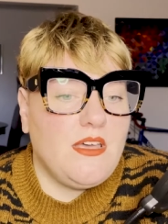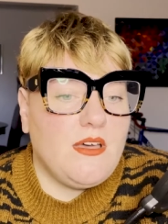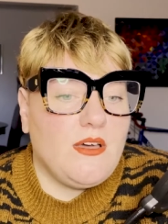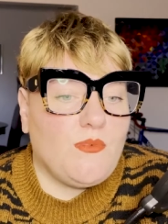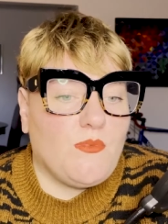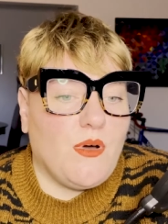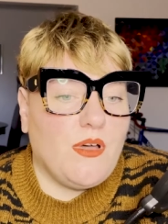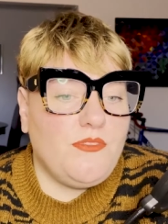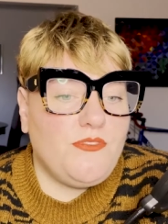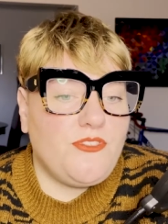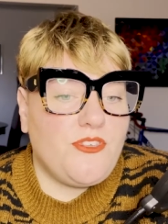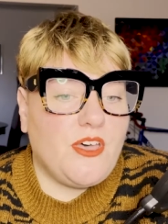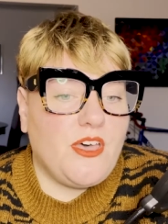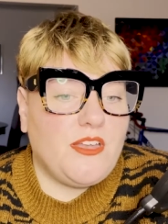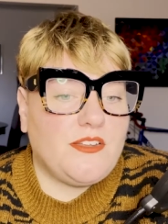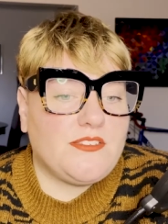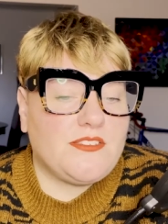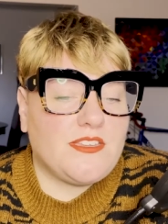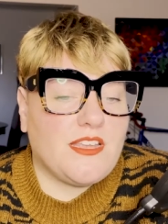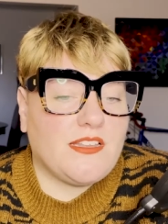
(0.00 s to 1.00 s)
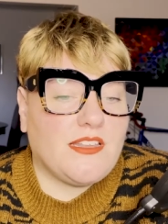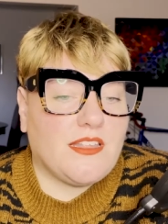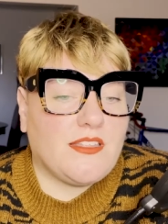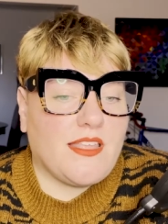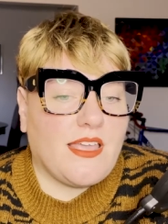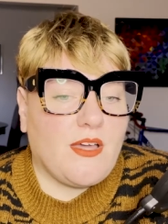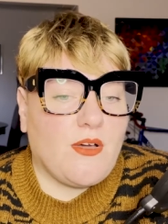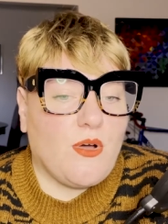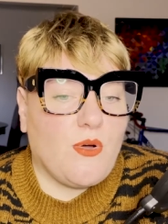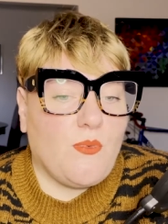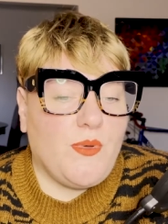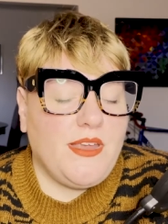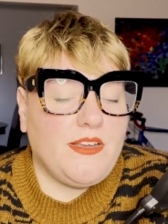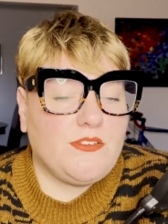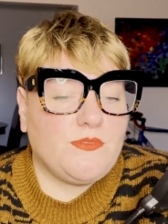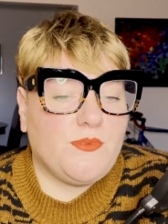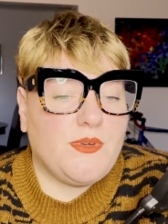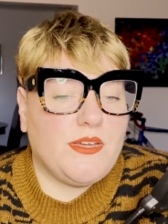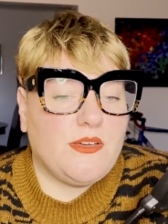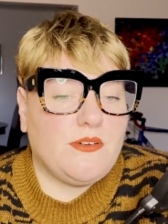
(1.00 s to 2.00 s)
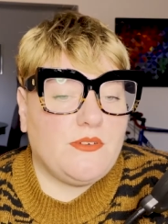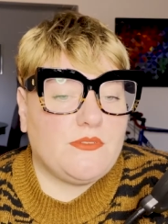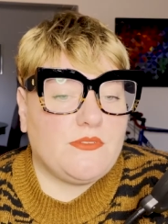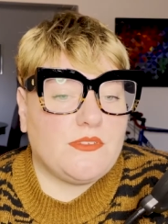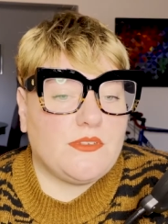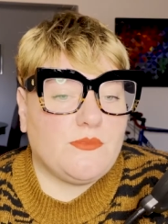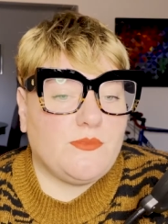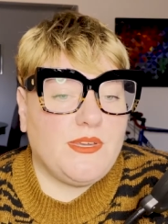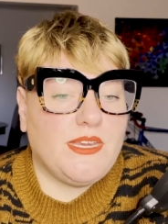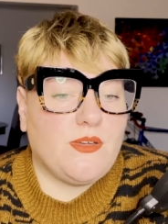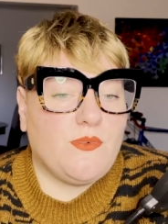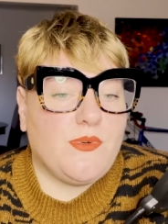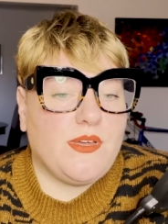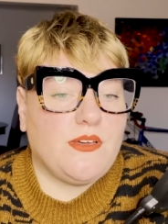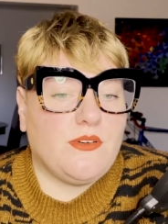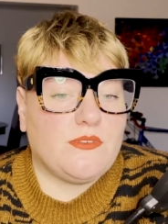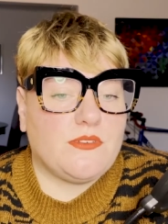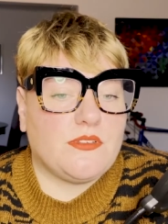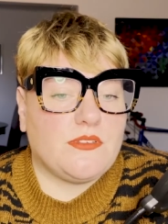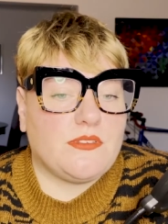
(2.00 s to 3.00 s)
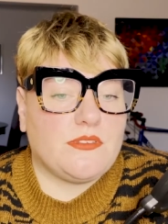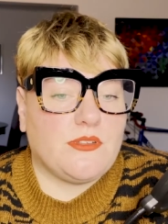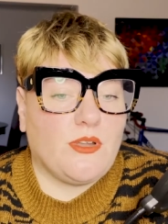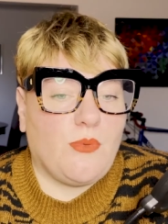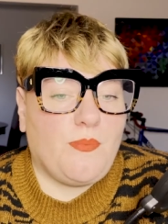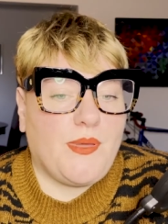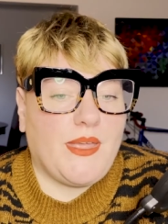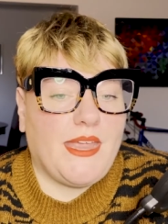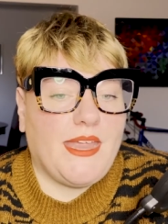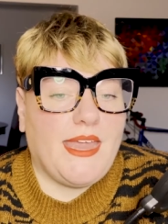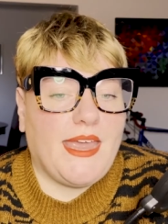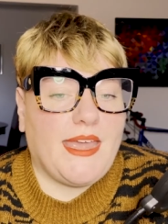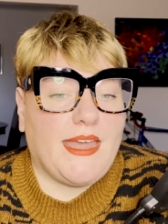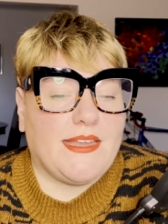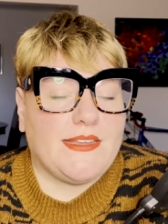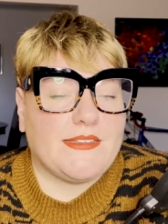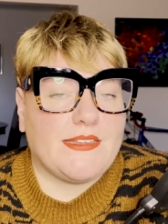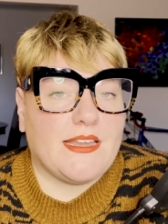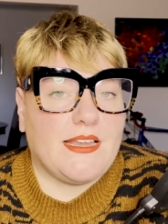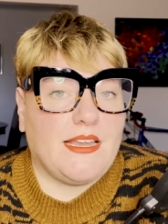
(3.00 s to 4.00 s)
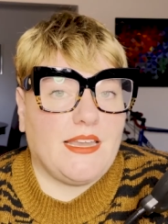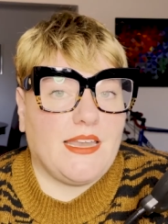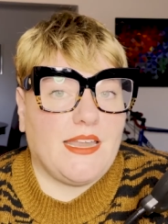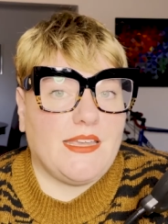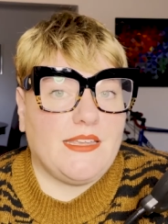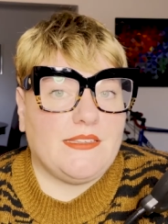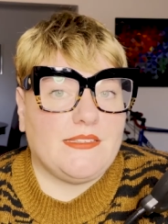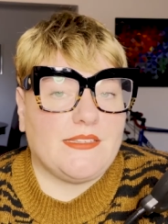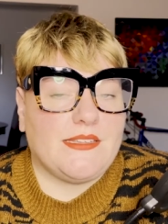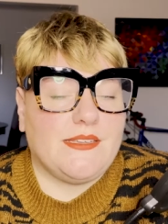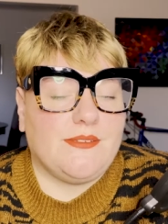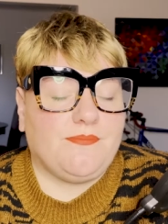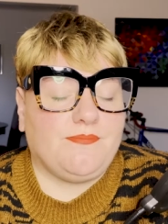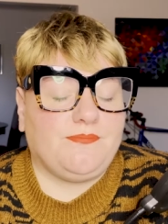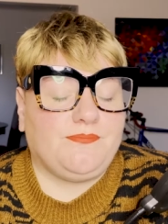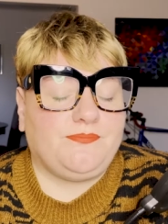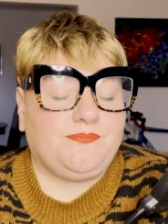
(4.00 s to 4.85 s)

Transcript: One third said that they were weak willed, weak willed, sloppy, and lazy.